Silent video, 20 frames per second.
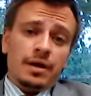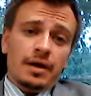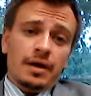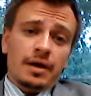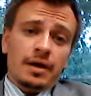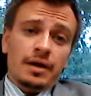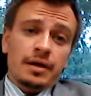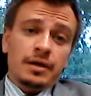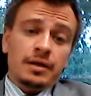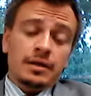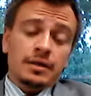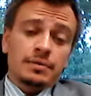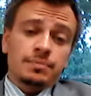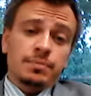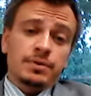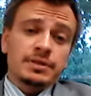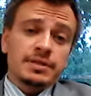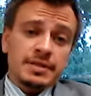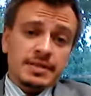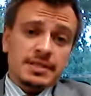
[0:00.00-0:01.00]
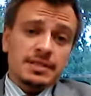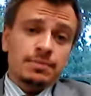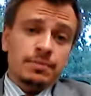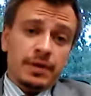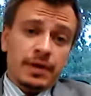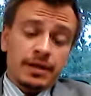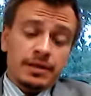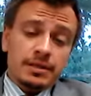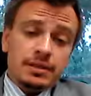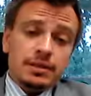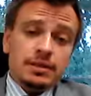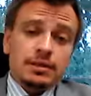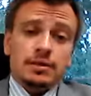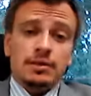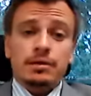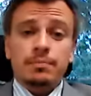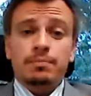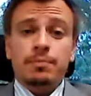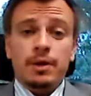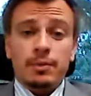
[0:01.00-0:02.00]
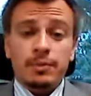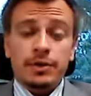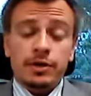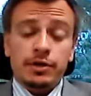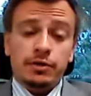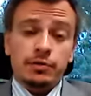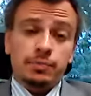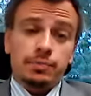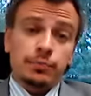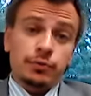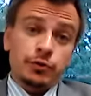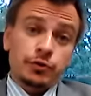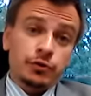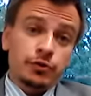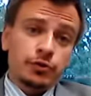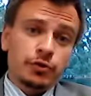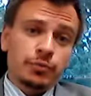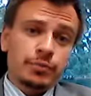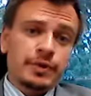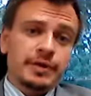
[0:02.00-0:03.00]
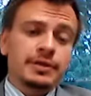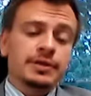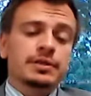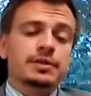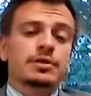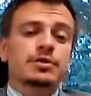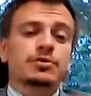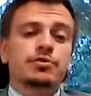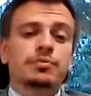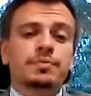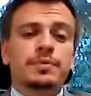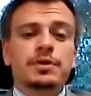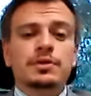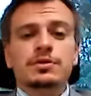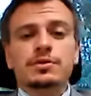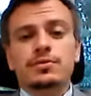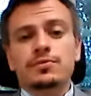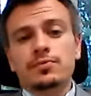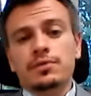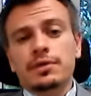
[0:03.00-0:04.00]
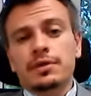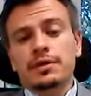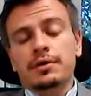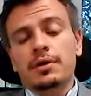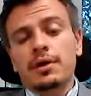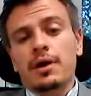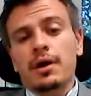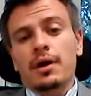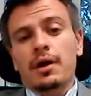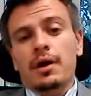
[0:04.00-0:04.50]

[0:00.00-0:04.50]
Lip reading: and participate in public procurement in the European Union